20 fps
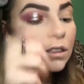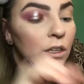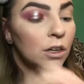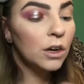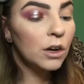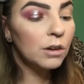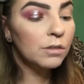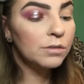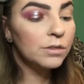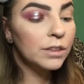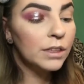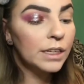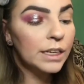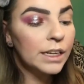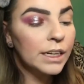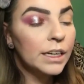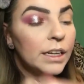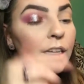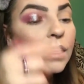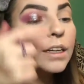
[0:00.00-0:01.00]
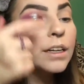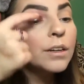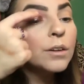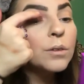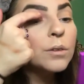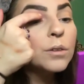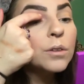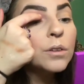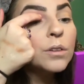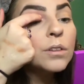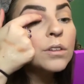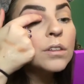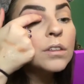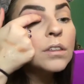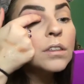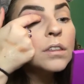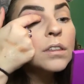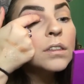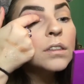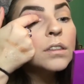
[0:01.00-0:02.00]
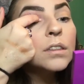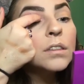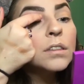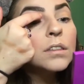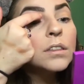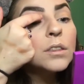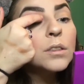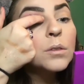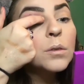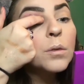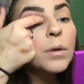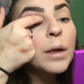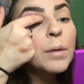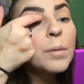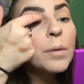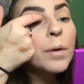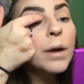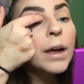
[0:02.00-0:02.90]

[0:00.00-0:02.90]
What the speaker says: So hopefully it will sweep